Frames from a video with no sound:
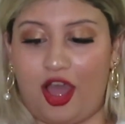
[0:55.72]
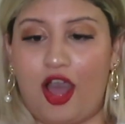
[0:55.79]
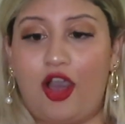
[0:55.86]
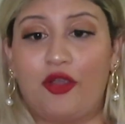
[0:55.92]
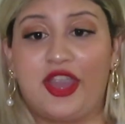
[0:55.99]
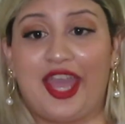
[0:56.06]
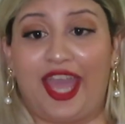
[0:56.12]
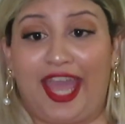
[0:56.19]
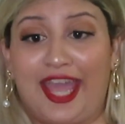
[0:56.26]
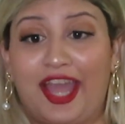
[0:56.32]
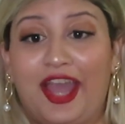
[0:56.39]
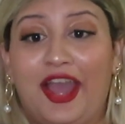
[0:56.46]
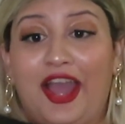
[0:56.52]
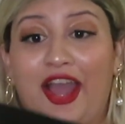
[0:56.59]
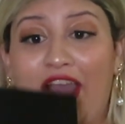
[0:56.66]
Okay.
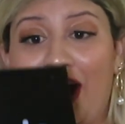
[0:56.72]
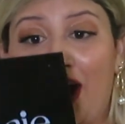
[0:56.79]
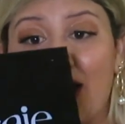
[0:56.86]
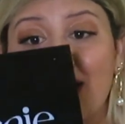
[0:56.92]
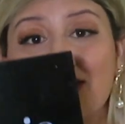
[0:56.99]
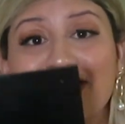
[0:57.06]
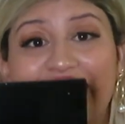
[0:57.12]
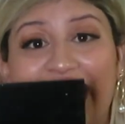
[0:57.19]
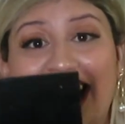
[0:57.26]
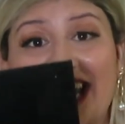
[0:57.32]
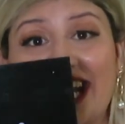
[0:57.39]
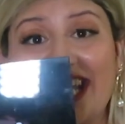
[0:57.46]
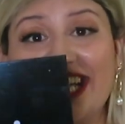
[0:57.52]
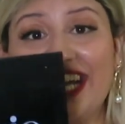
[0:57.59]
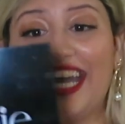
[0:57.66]
Are you
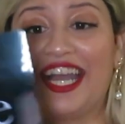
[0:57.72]
kidding?